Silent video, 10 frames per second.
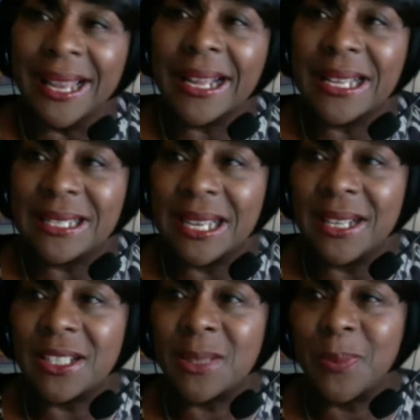Like I
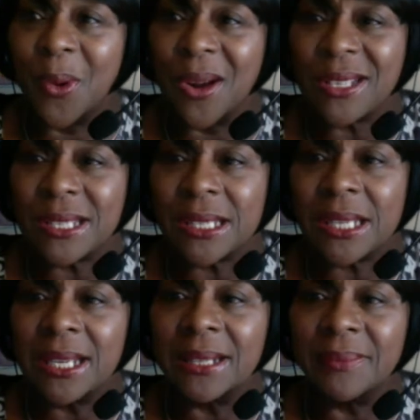said,
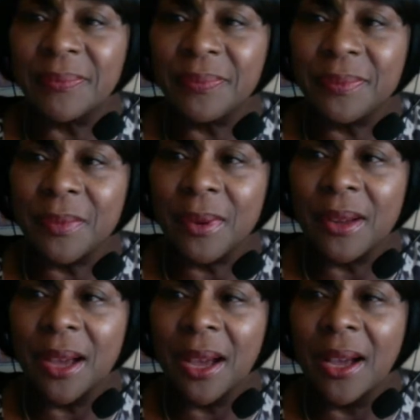sports
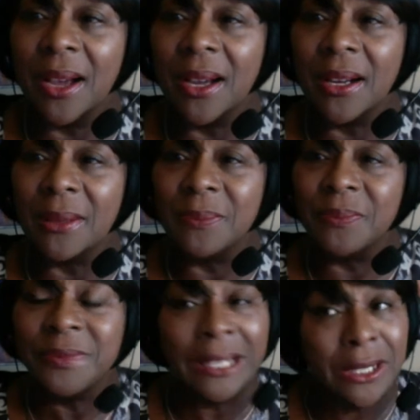
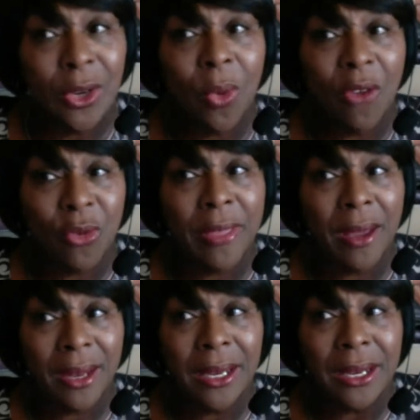didn't go off
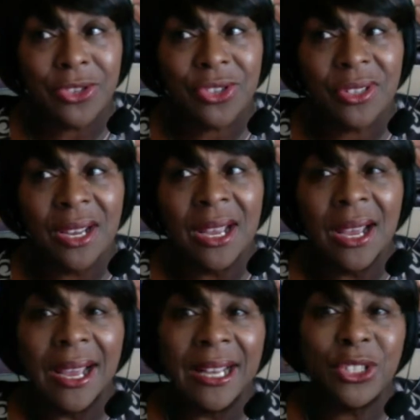without a hitch
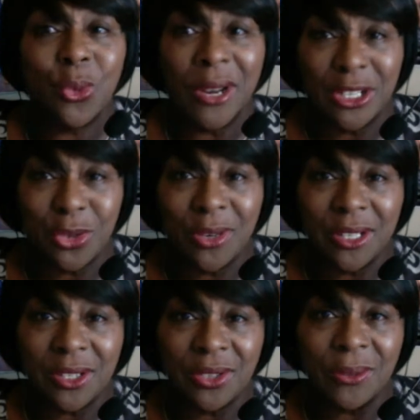in
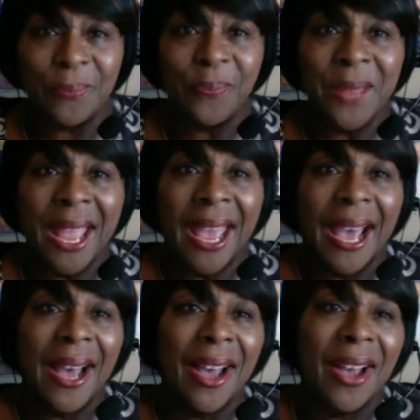2022.
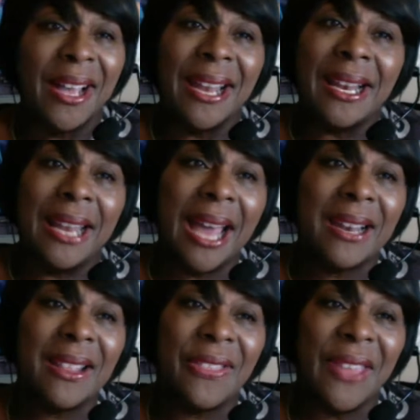And a lot
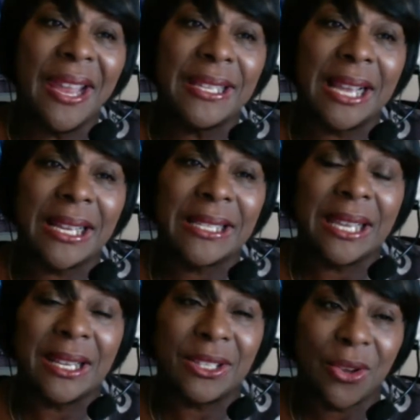of the things, like I
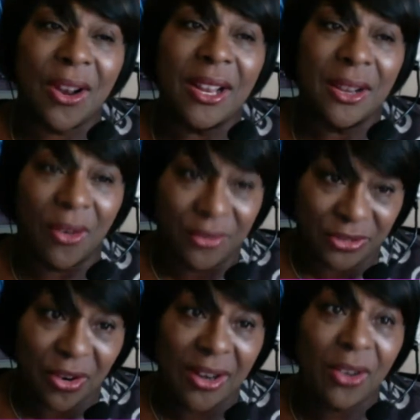said, starting
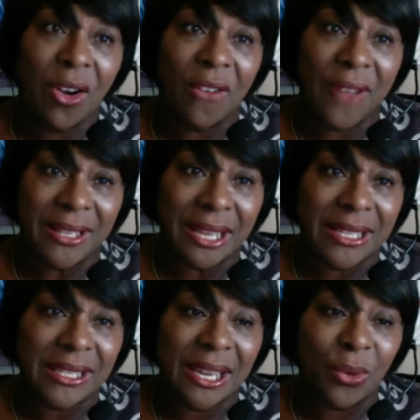off, as I
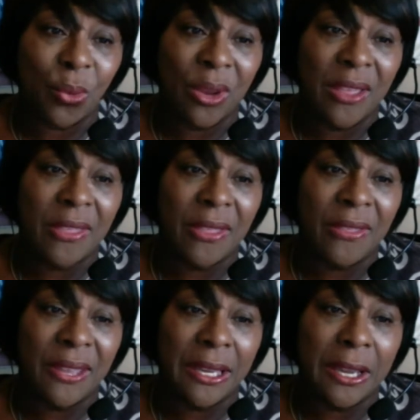said, with
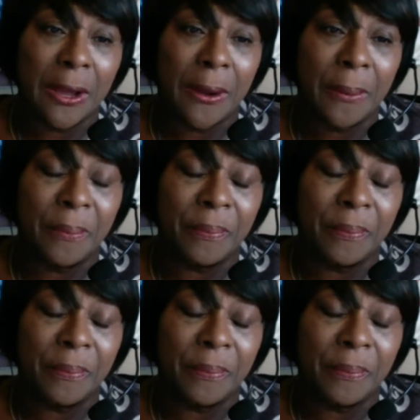the